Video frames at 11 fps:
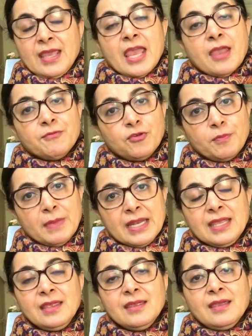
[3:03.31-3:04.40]
M for
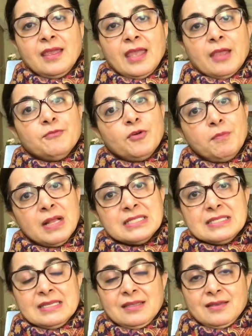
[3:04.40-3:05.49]
many, M for
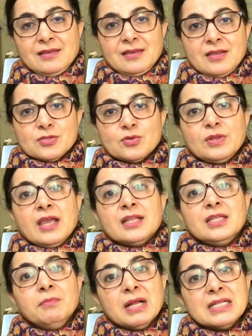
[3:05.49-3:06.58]
multi. So they are
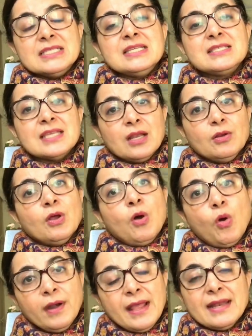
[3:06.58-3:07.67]
the multicellular
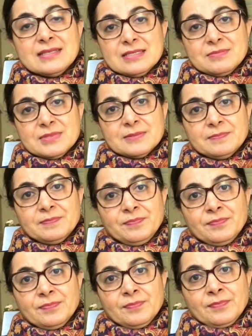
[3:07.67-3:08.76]
organisms.
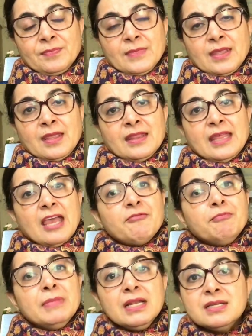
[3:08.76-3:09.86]
They have
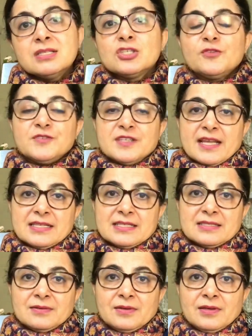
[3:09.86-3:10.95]
millions of cells,
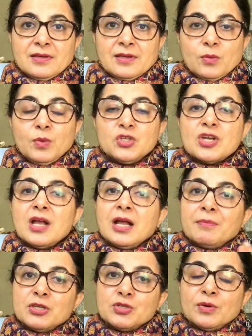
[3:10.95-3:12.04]
which are
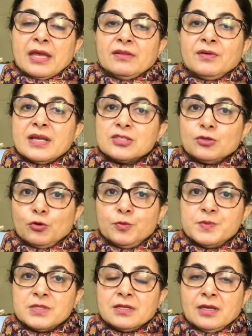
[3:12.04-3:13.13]
coming together as
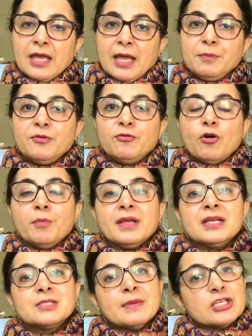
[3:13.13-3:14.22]
groups and performing a
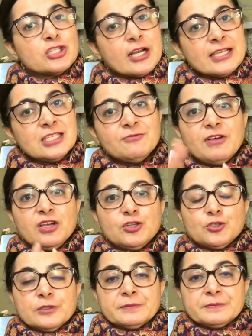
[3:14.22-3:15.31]
specialized
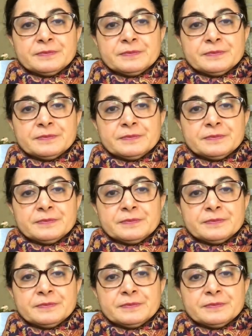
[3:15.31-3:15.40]
function.